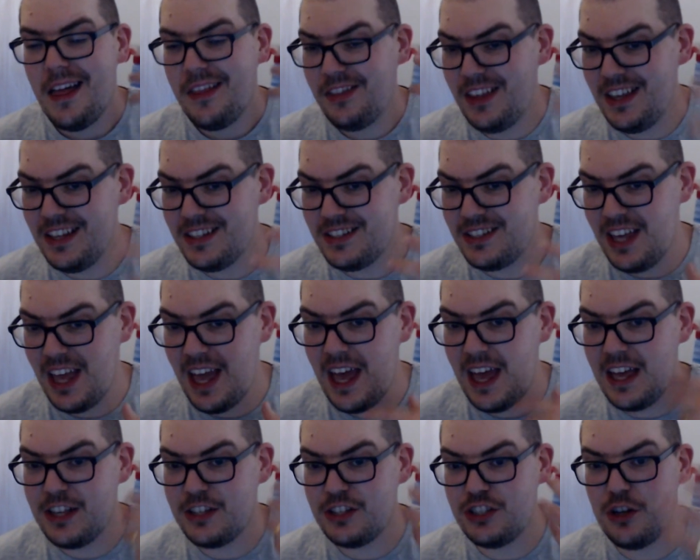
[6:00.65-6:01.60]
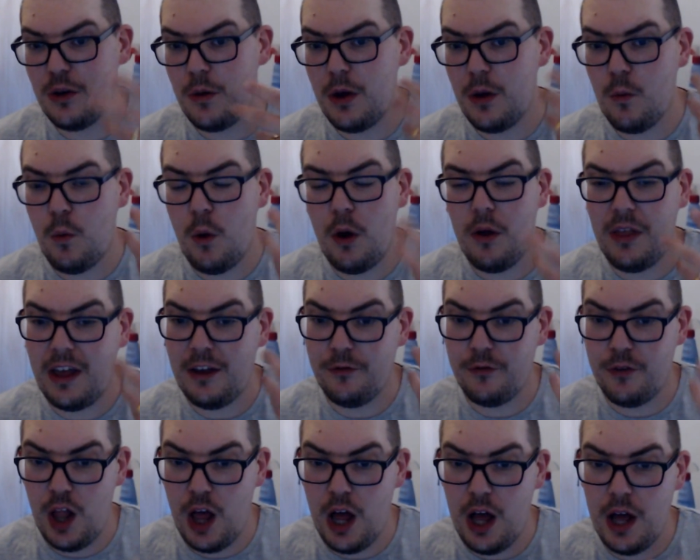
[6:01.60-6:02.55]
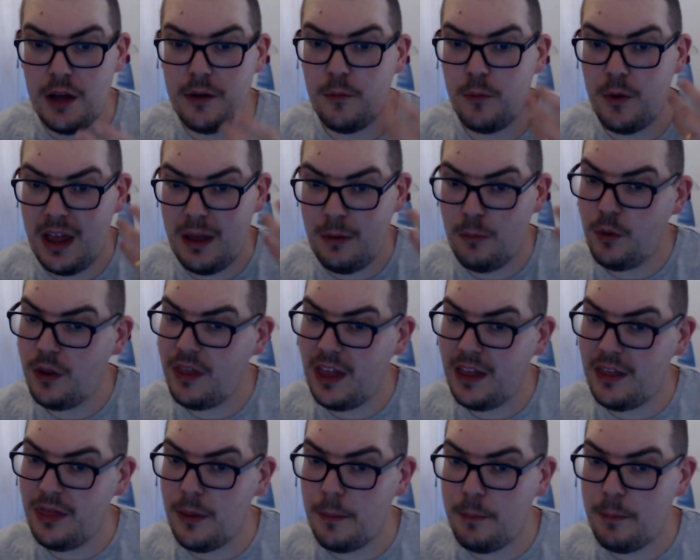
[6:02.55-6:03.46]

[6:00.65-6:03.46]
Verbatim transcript: these years during what they've learned within the